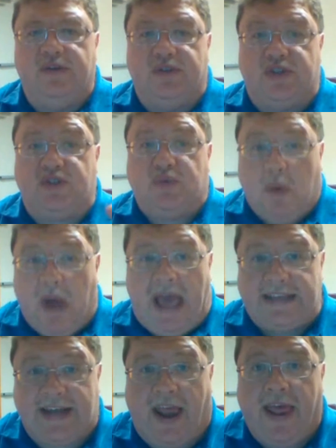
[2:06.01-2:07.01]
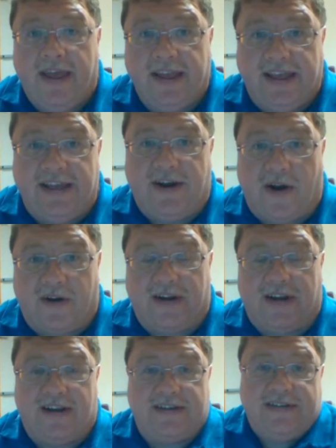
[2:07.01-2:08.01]
sweat in
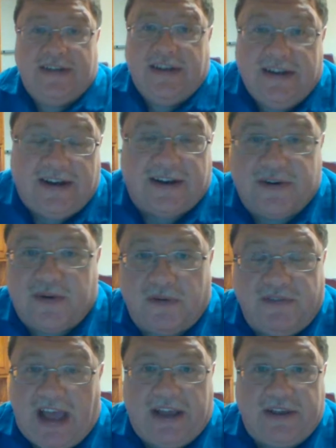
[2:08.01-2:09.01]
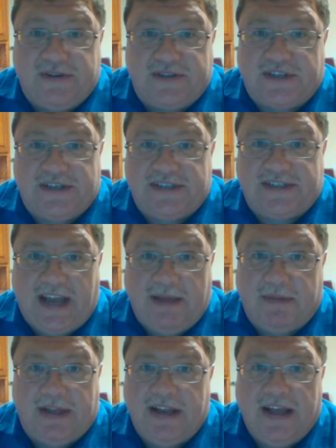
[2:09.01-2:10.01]
our core values
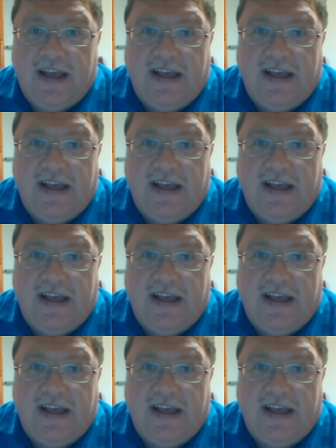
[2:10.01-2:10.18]
statement.